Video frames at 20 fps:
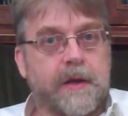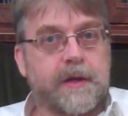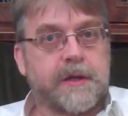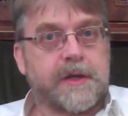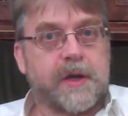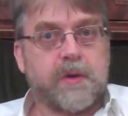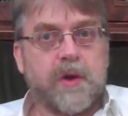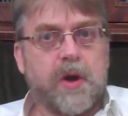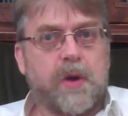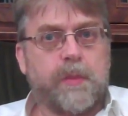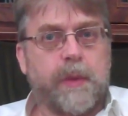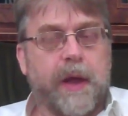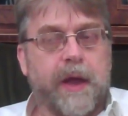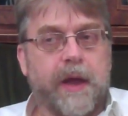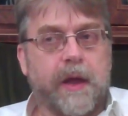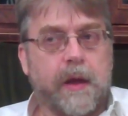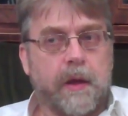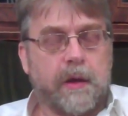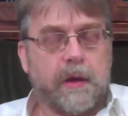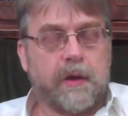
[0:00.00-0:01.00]
So normally,
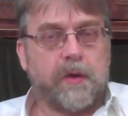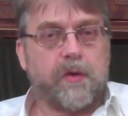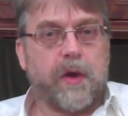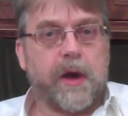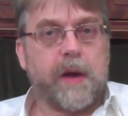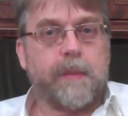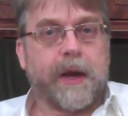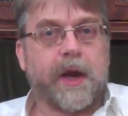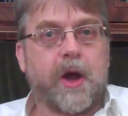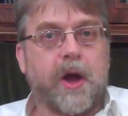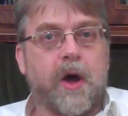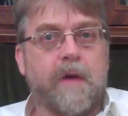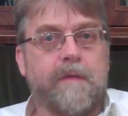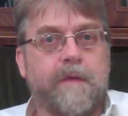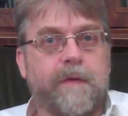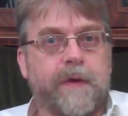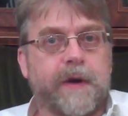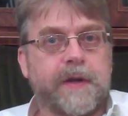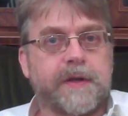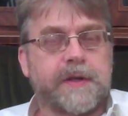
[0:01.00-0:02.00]
you're in a big
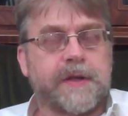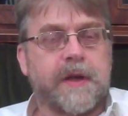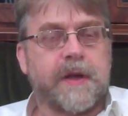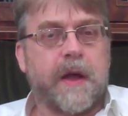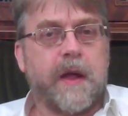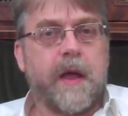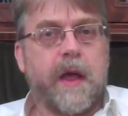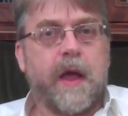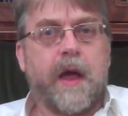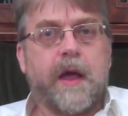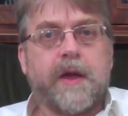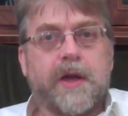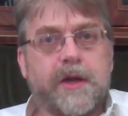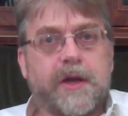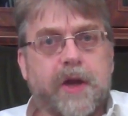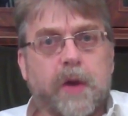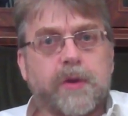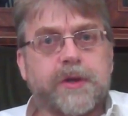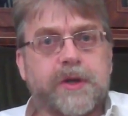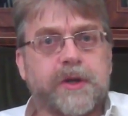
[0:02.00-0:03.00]
conference, you
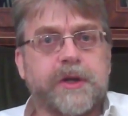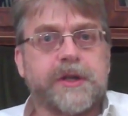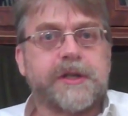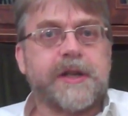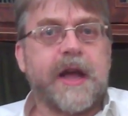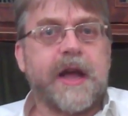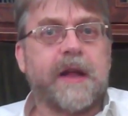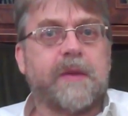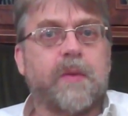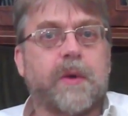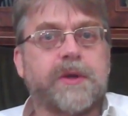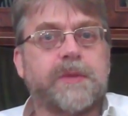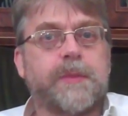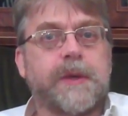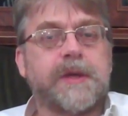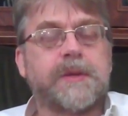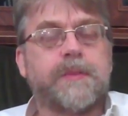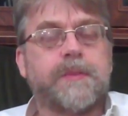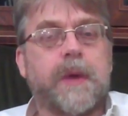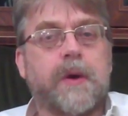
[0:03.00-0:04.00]
don't understand what's
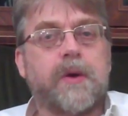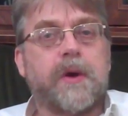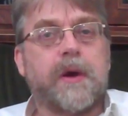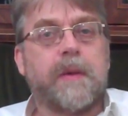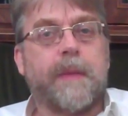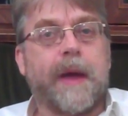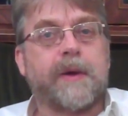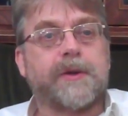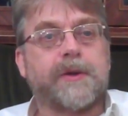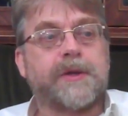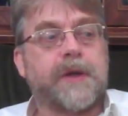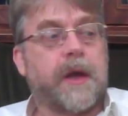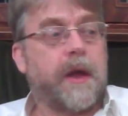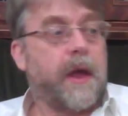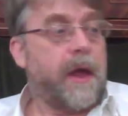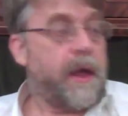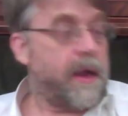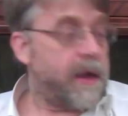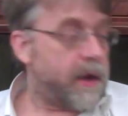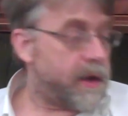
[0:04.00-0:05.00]
been spoken about.
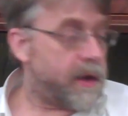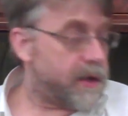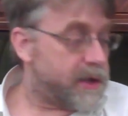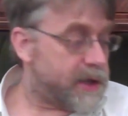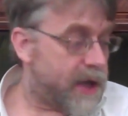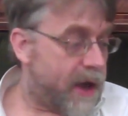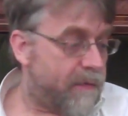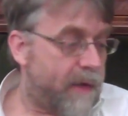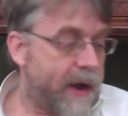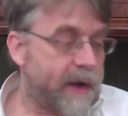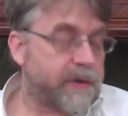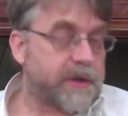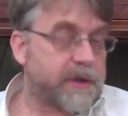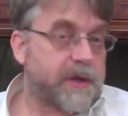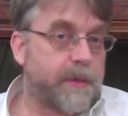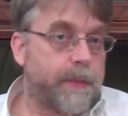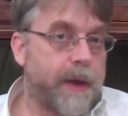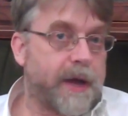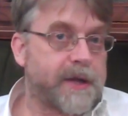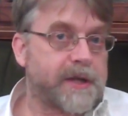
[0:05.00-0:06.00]
You can turn around to
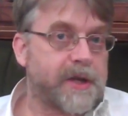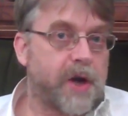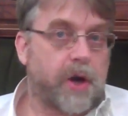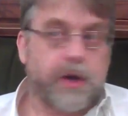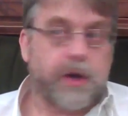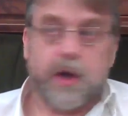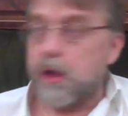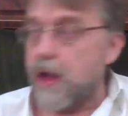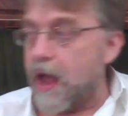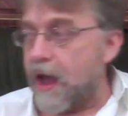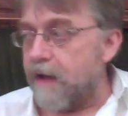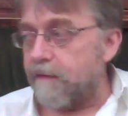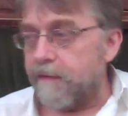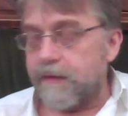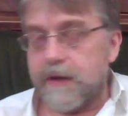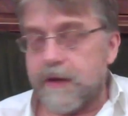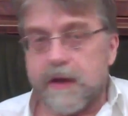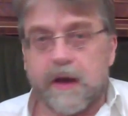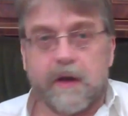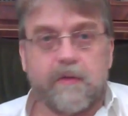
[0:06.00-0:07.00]
the person on your left
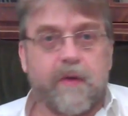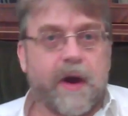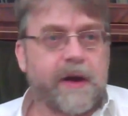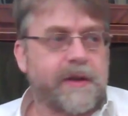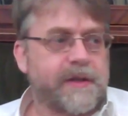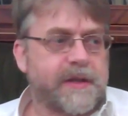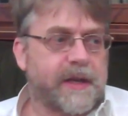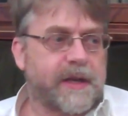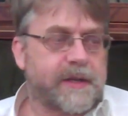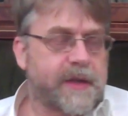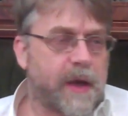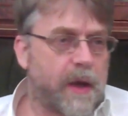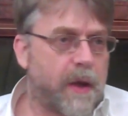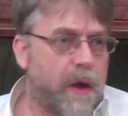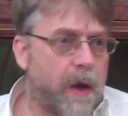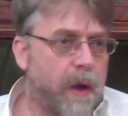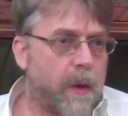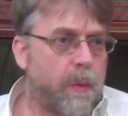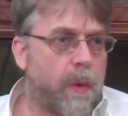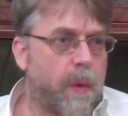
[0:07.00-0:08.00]
and right and say,
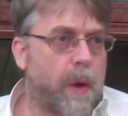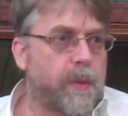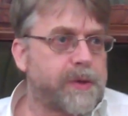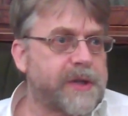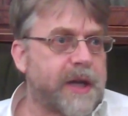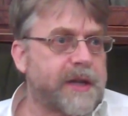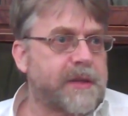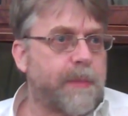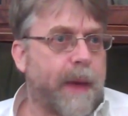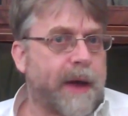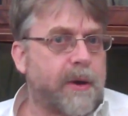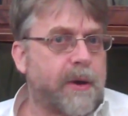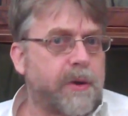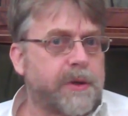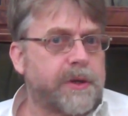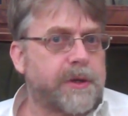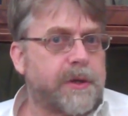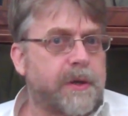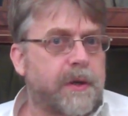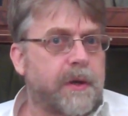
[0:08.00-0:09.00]
what was that about?
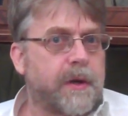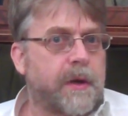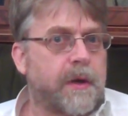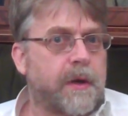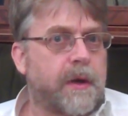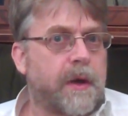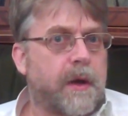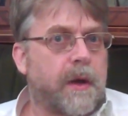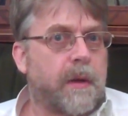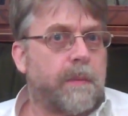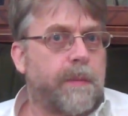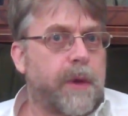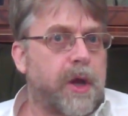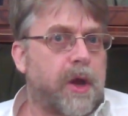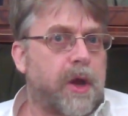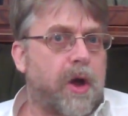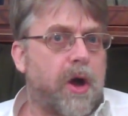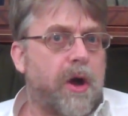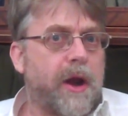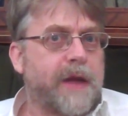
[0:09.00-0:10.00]
But
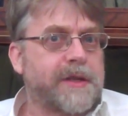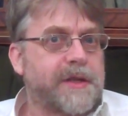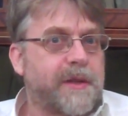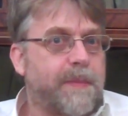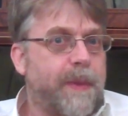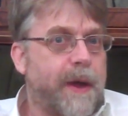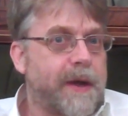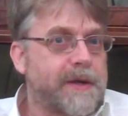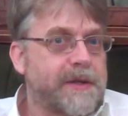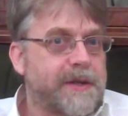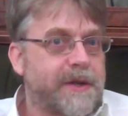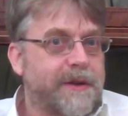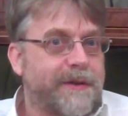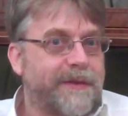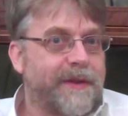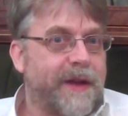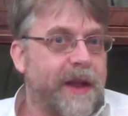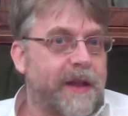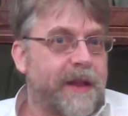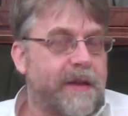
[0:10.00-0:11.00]
you can't ask the person
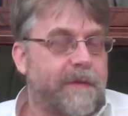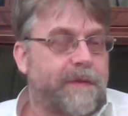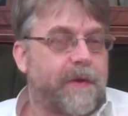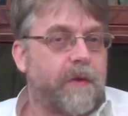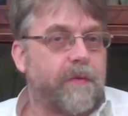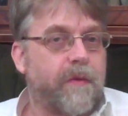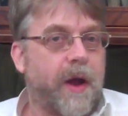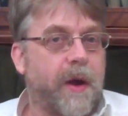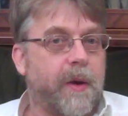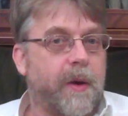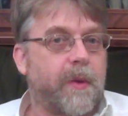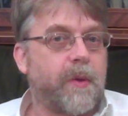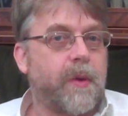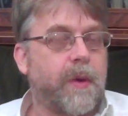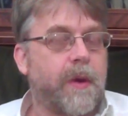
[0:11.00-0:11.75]
in the front row.